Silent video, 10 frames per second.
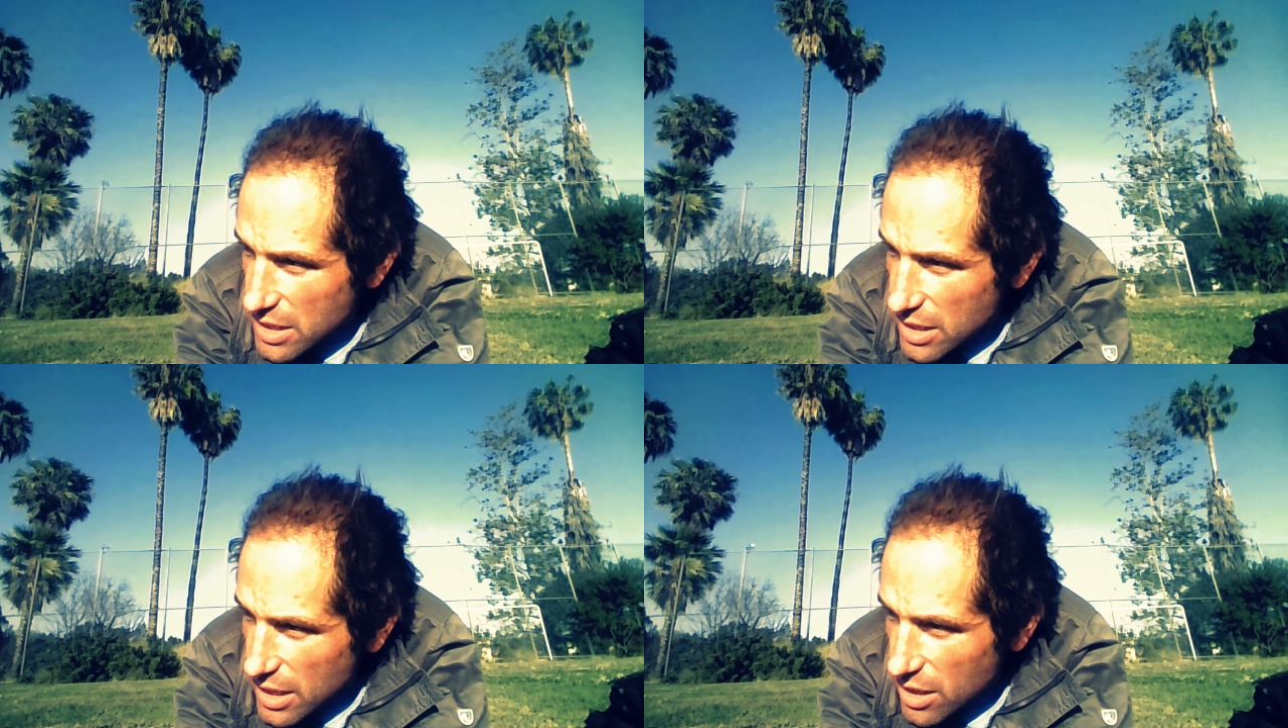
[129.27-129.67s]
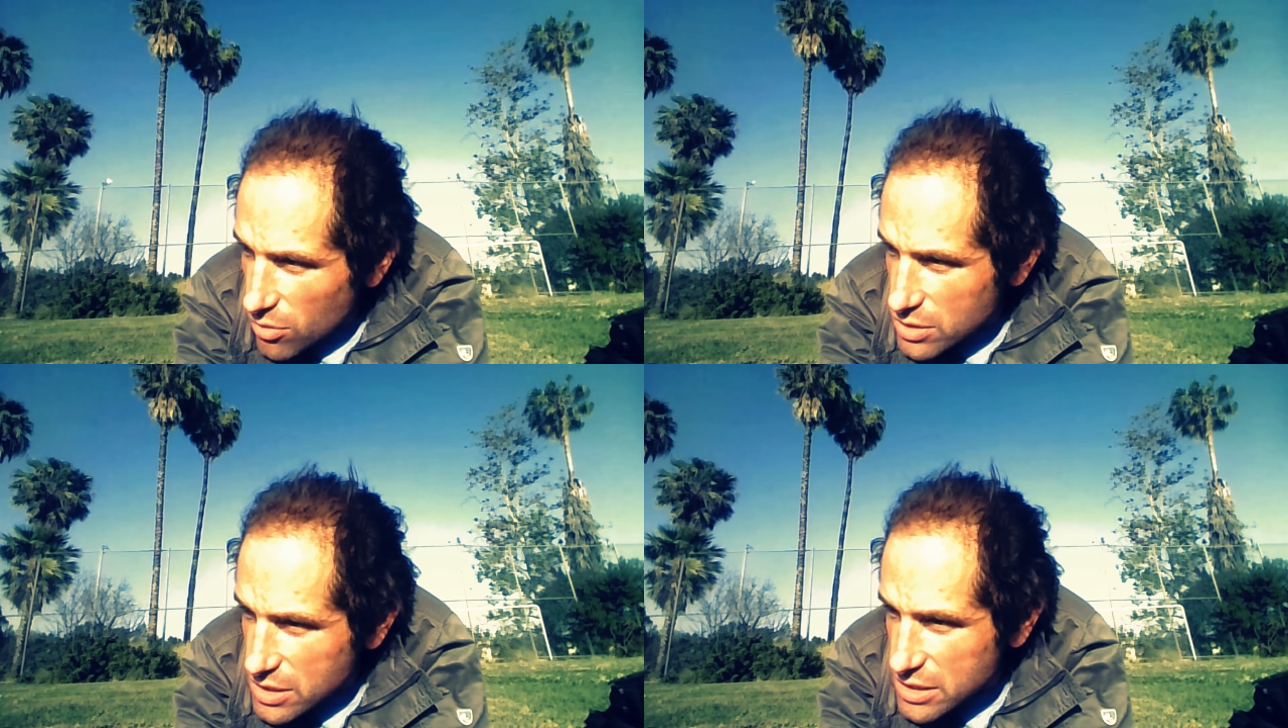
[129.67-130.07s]
don't know.
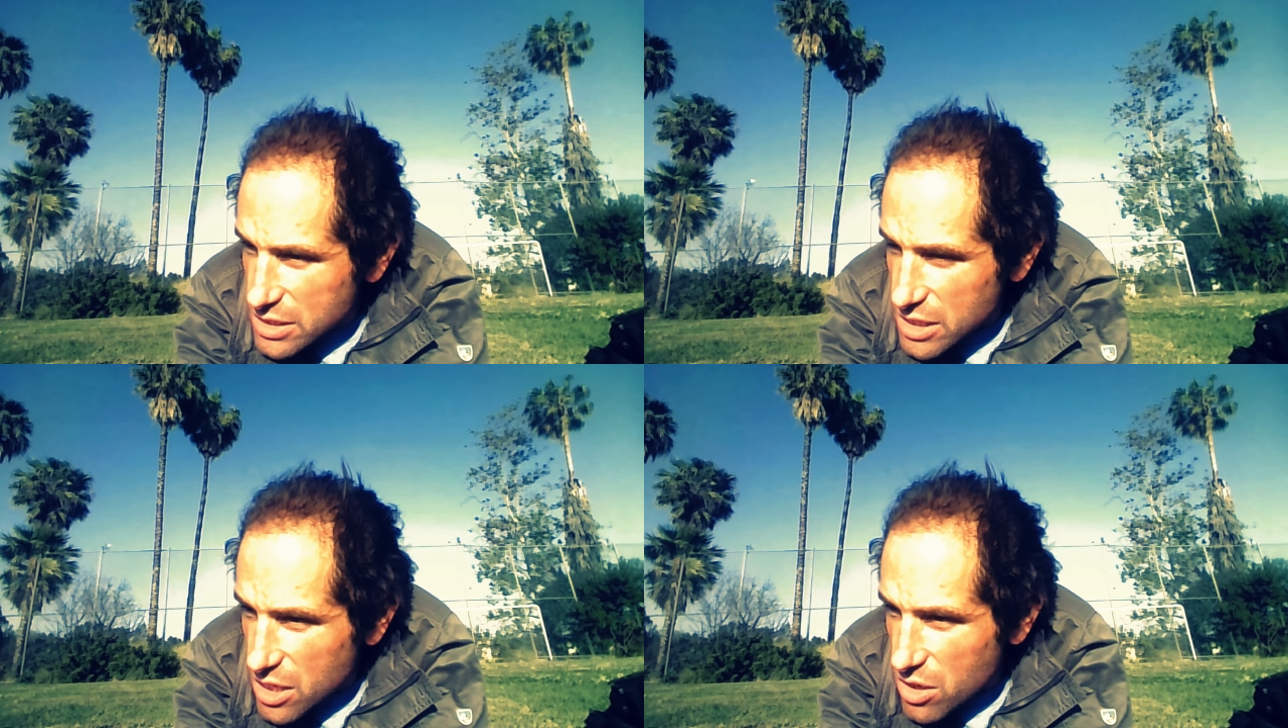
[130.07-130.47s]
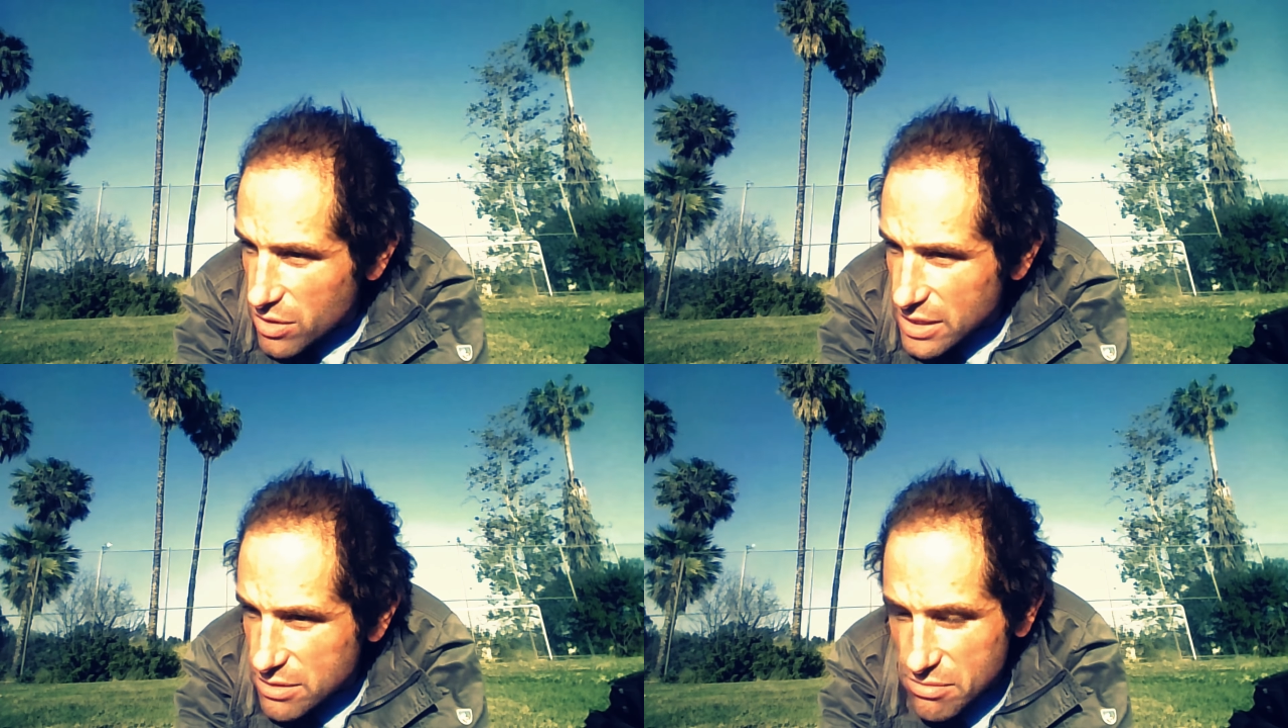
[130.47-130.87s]
It was as
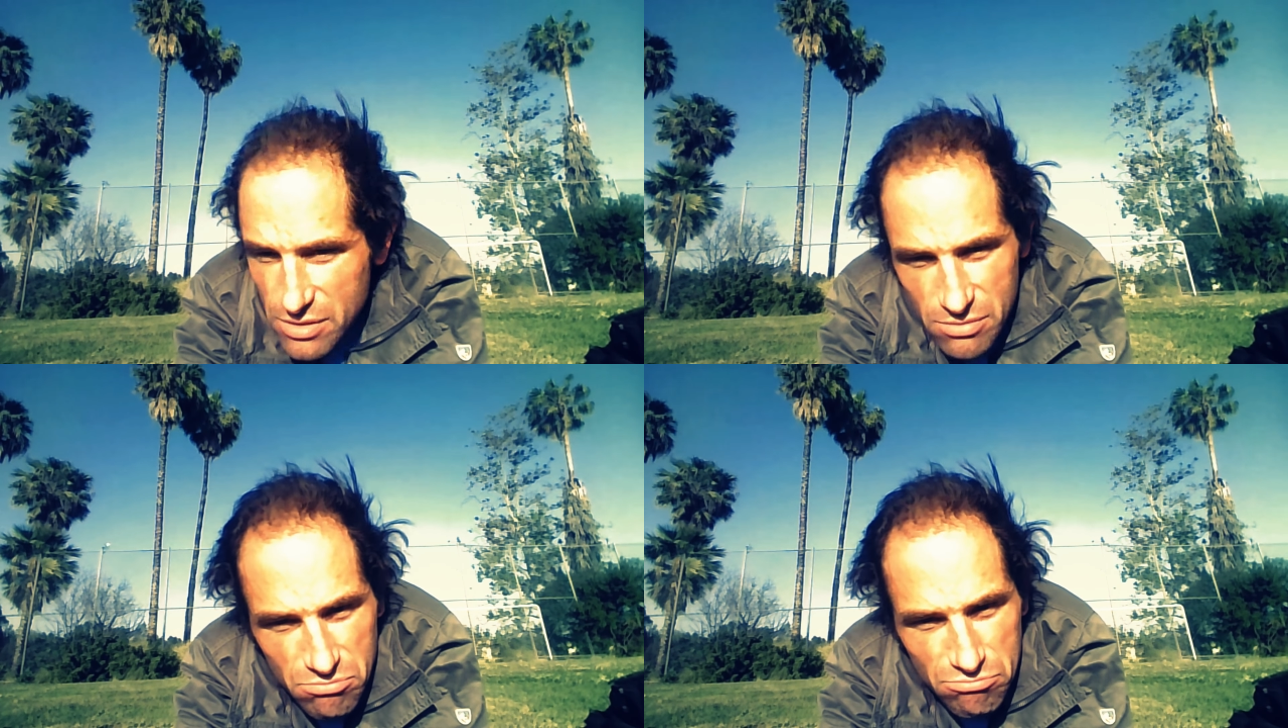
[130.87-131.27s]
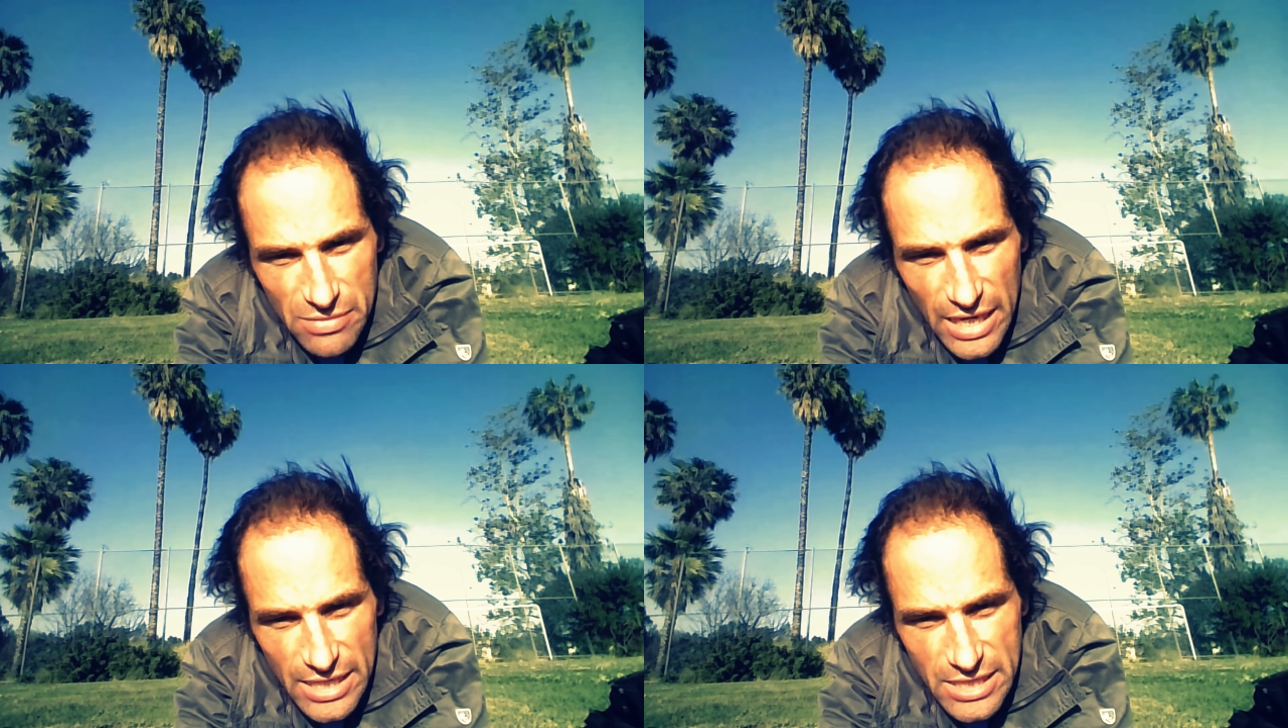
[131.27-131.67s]
though the
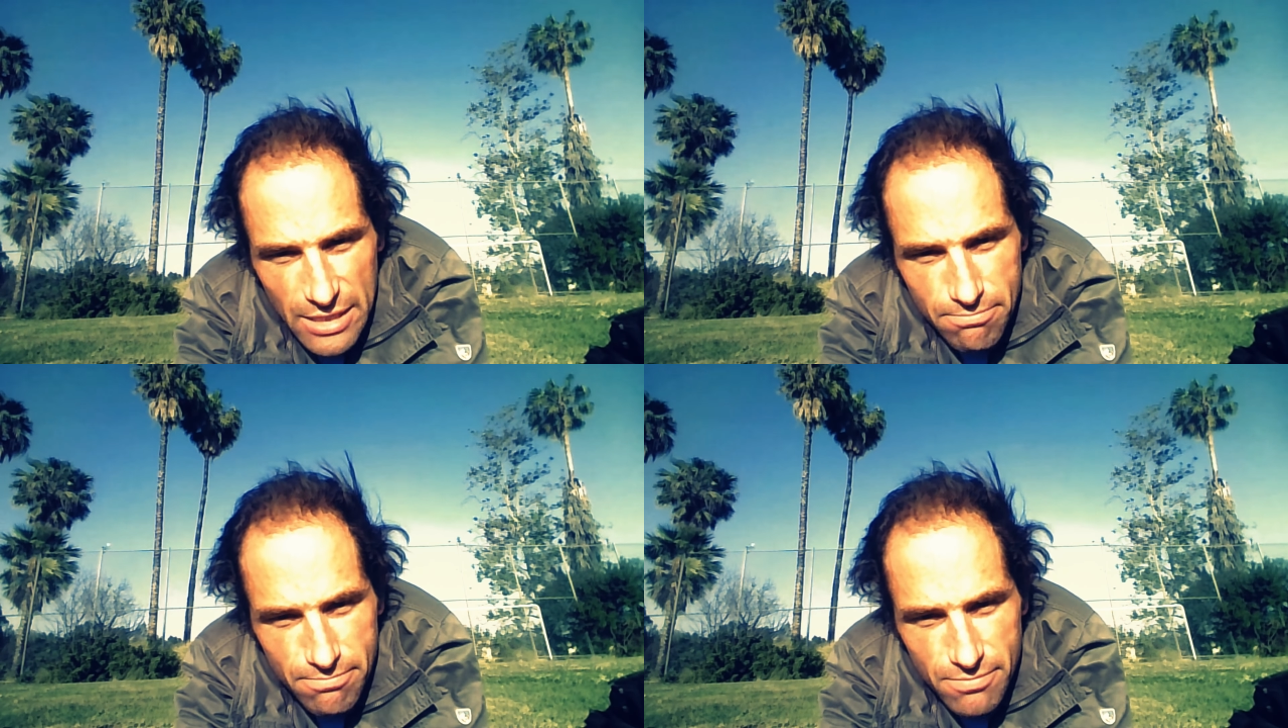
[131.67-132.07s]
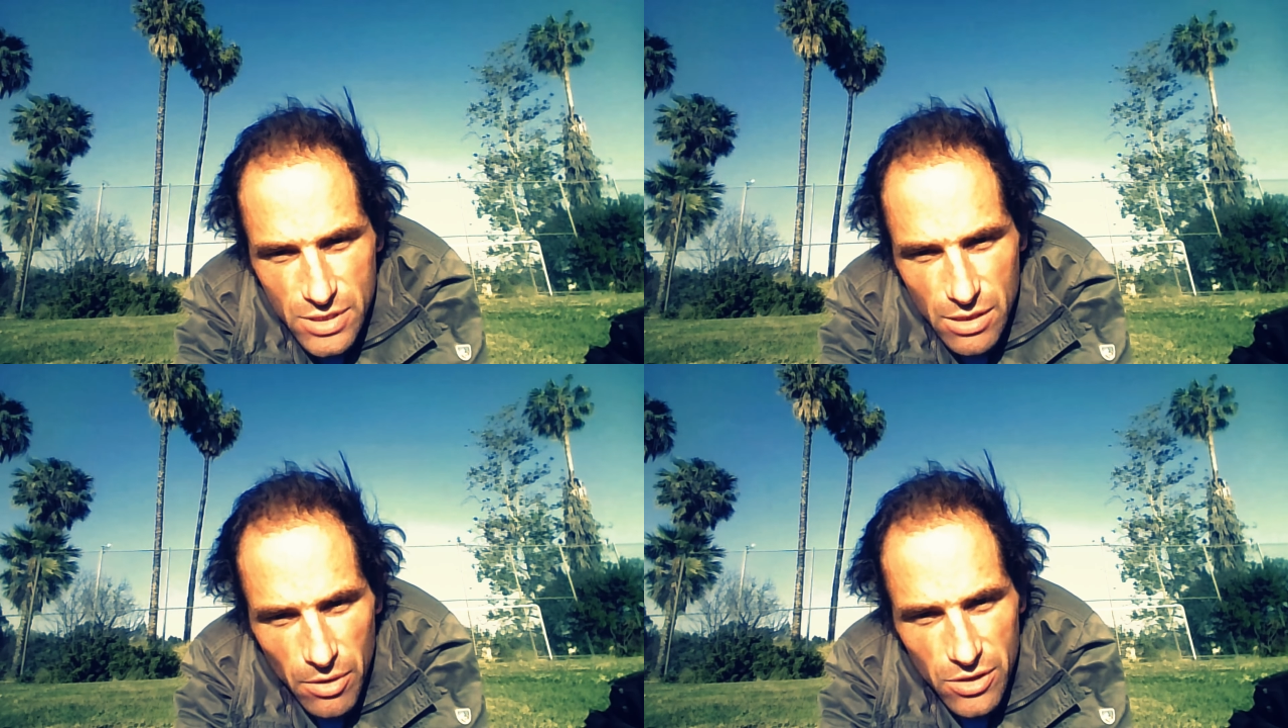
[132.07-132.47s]
guy said
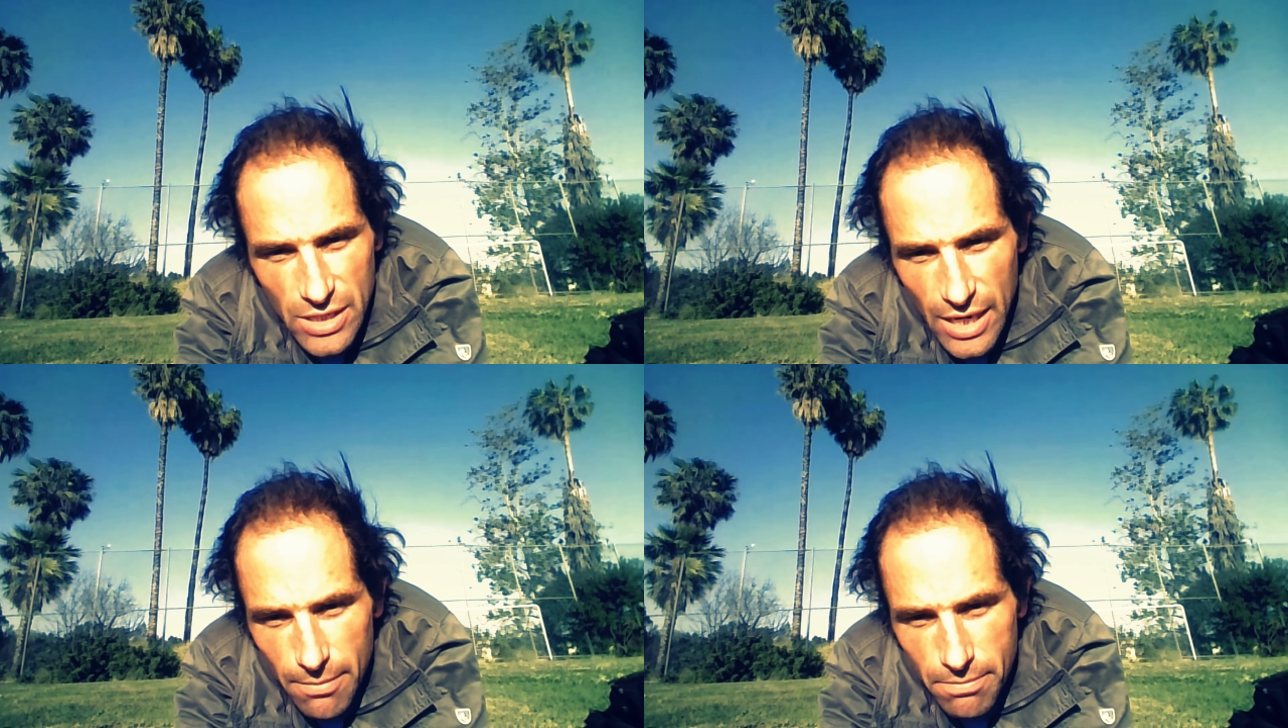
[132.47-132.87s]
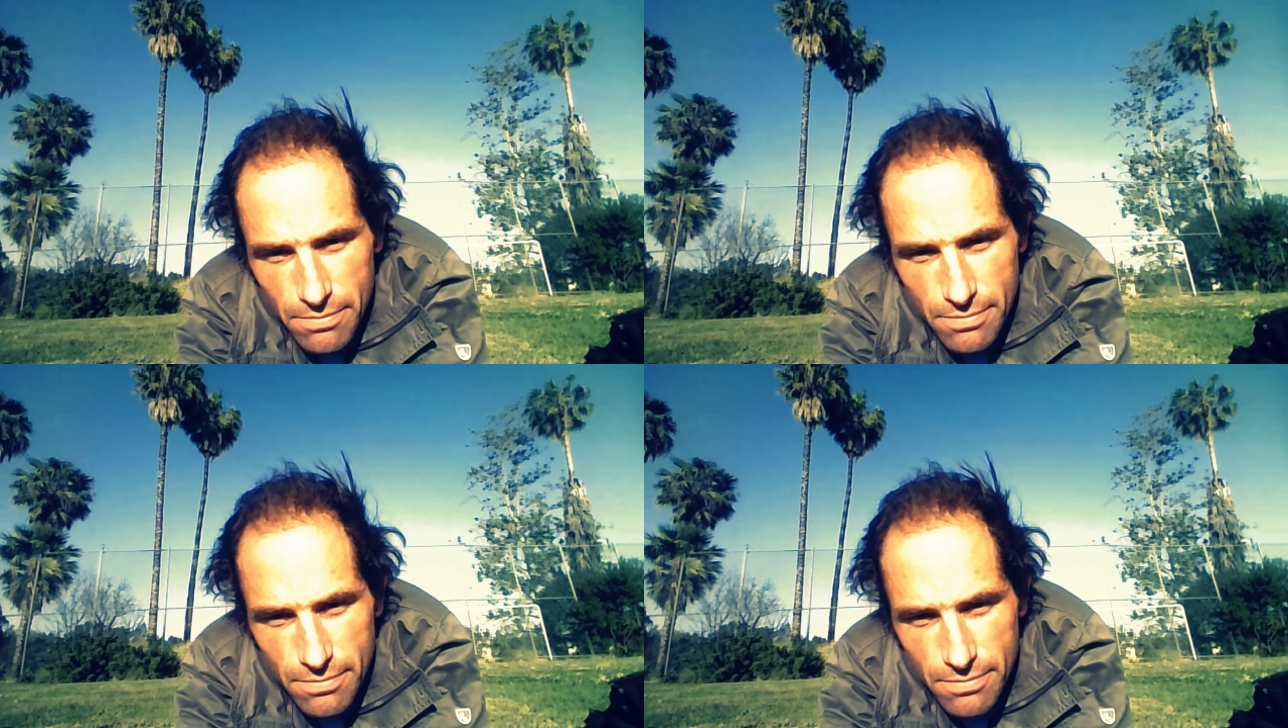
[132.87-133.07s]
some other time